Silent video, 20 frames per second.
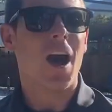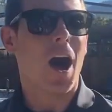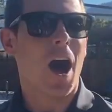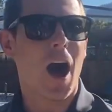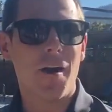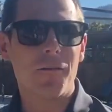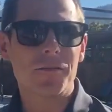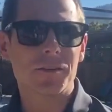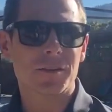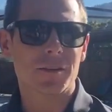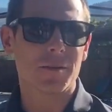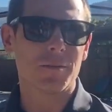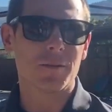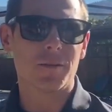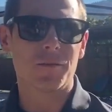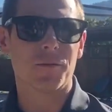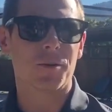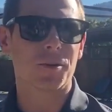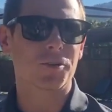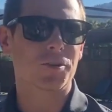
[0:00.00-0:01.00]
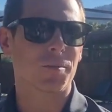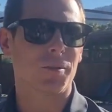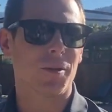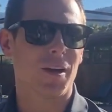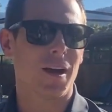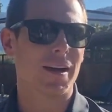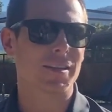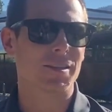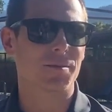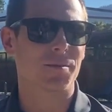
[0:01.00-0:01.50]
Obviously, before Trimble
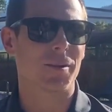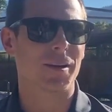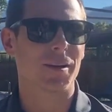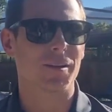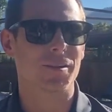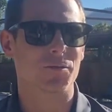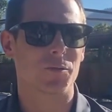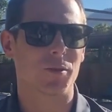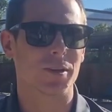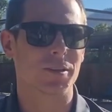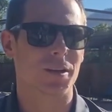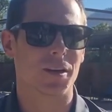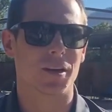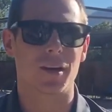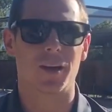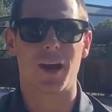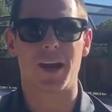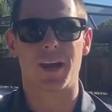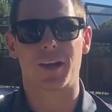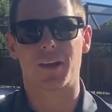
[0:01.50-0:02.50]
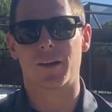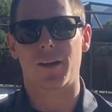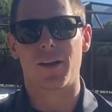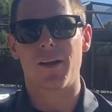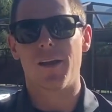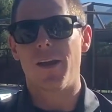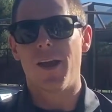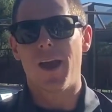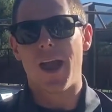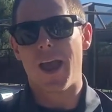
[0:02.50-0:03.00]
Hot Springs was
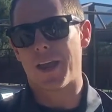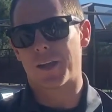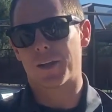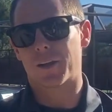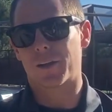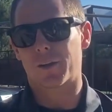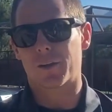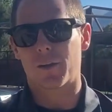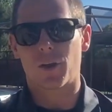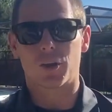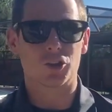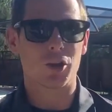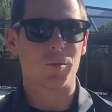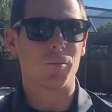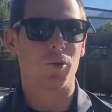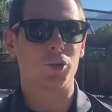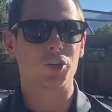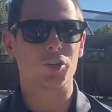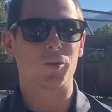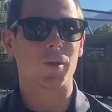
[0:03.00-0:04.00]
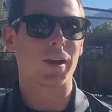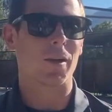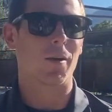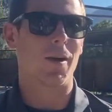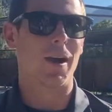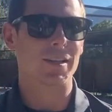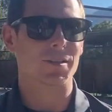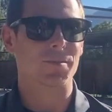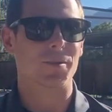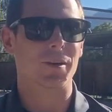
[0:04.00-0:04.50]
Trimble or Durango
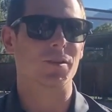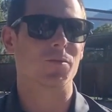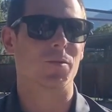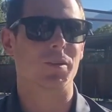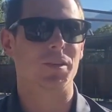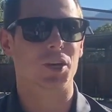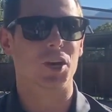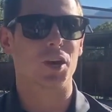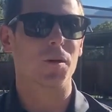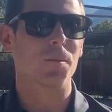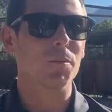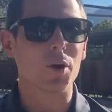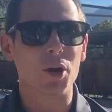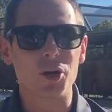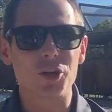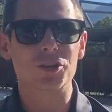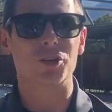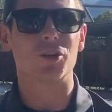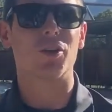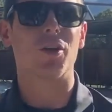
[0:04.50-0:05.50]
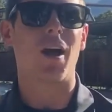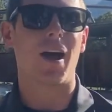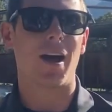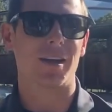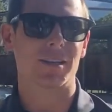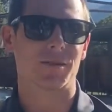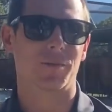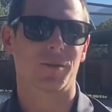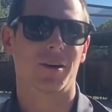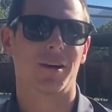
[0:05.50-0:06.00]
Hot Springs was a commercial
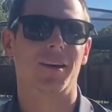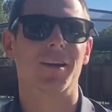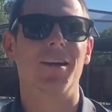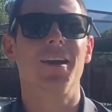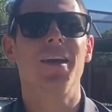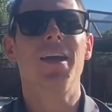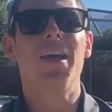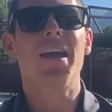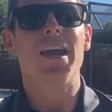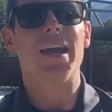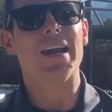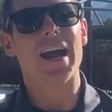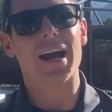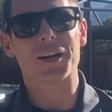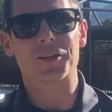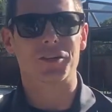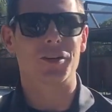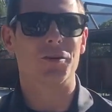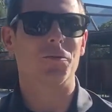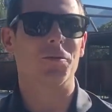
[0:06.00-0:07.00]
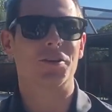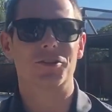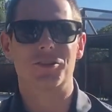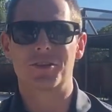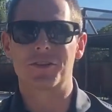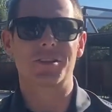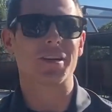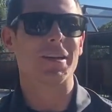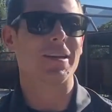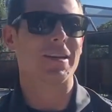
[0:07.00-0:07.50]
hot spring. It actually was
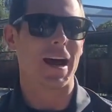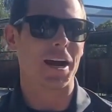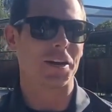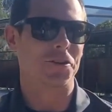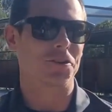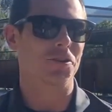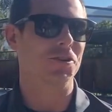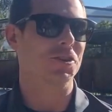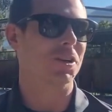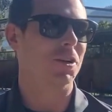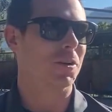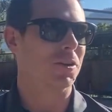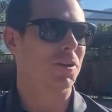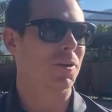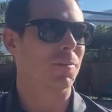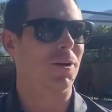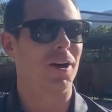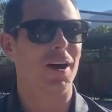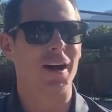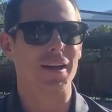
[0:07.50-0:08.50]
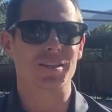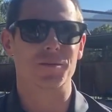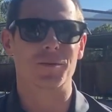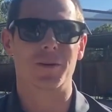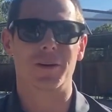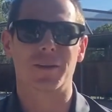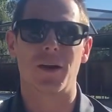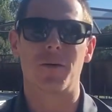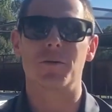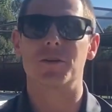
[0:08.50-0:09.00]
just a natural geothermal hot
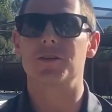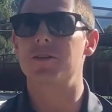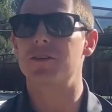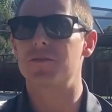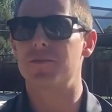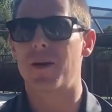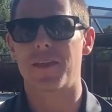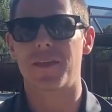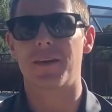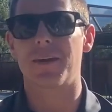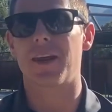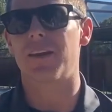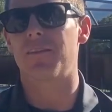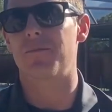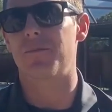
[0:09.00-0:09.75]
spring that was used by the native